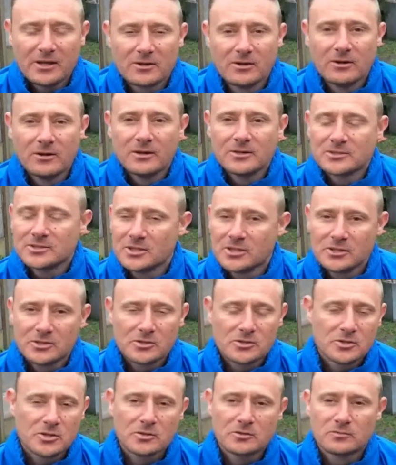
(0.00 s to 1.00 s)
colours, you can
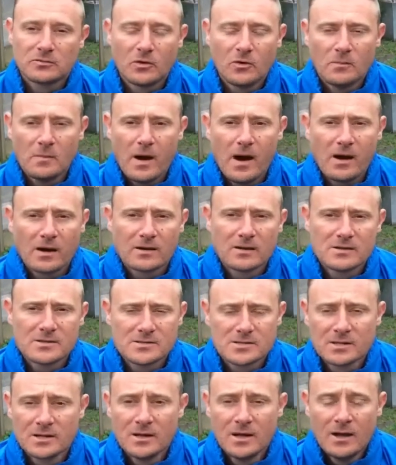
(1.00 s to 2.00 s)
just use 4 markers